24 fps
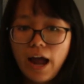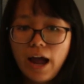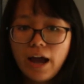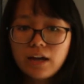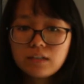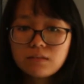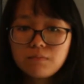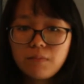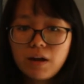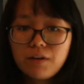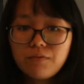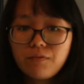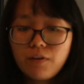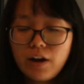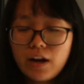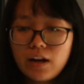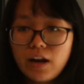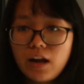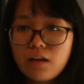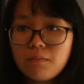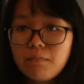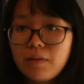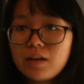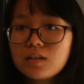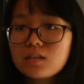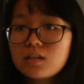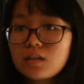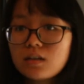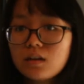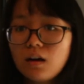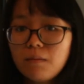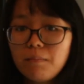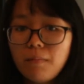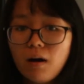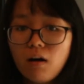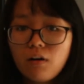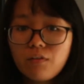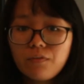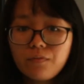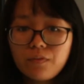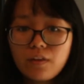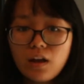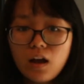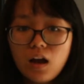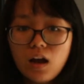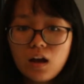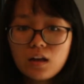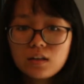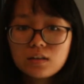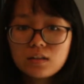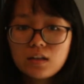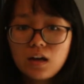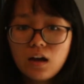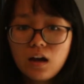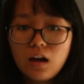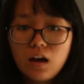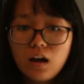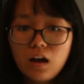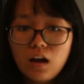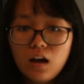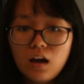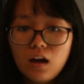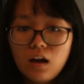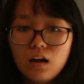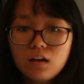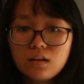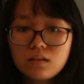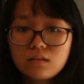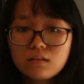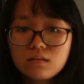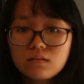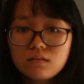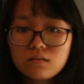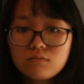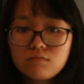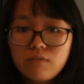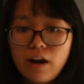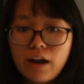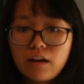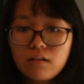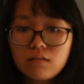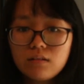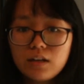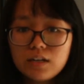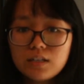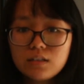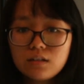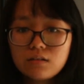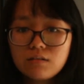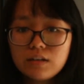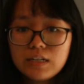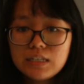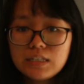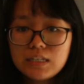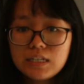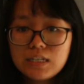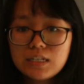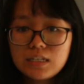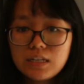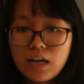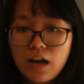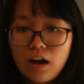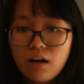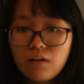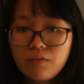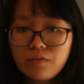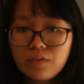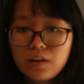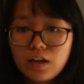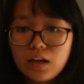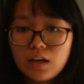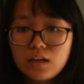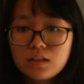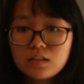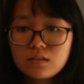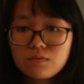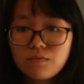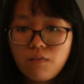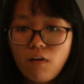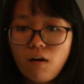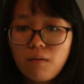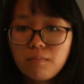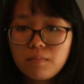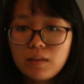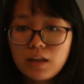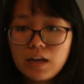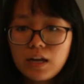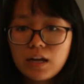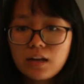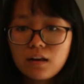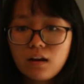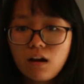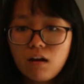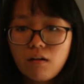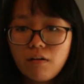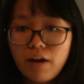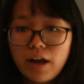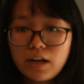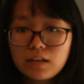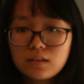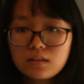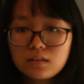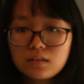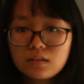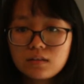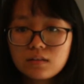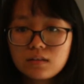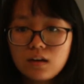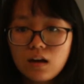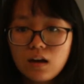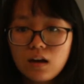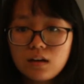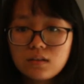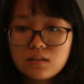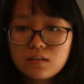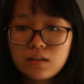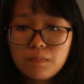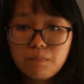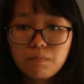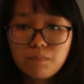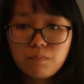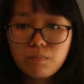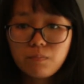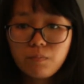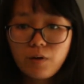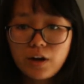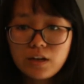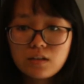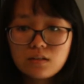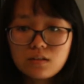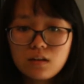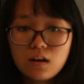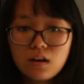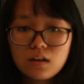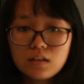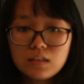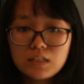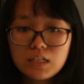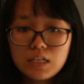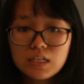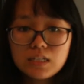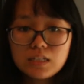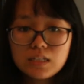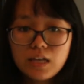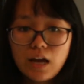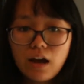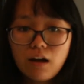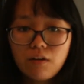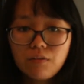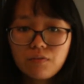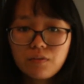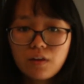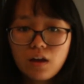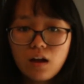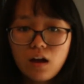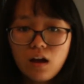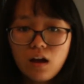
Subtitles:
As my friend had mentioned above, the regulatory T cell is formerly known as the suppressor T cell,